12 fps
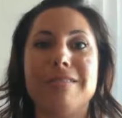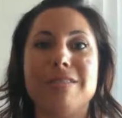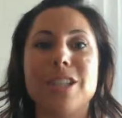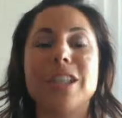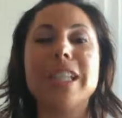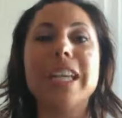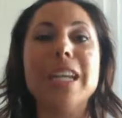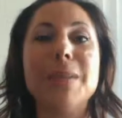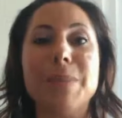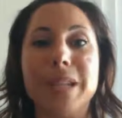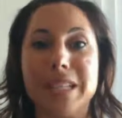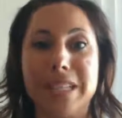to lead a
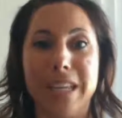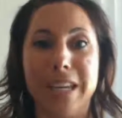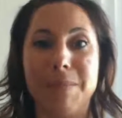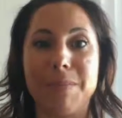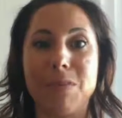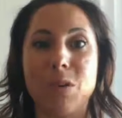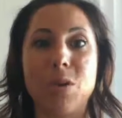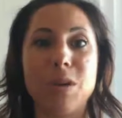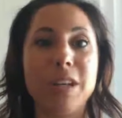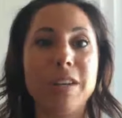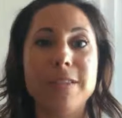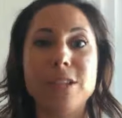big team, or
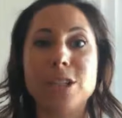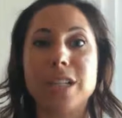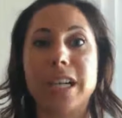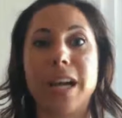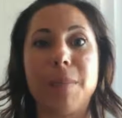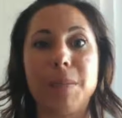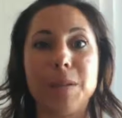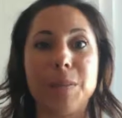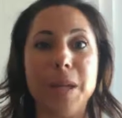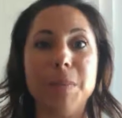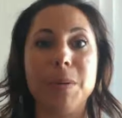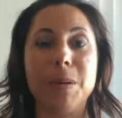even just a couple of
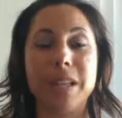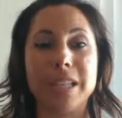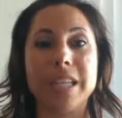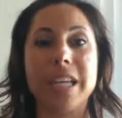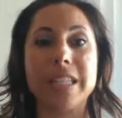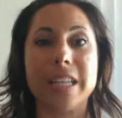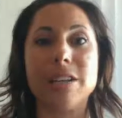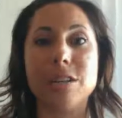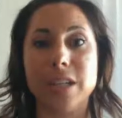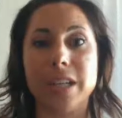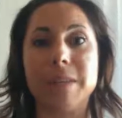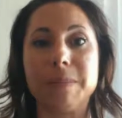people. That takes
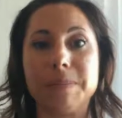energy.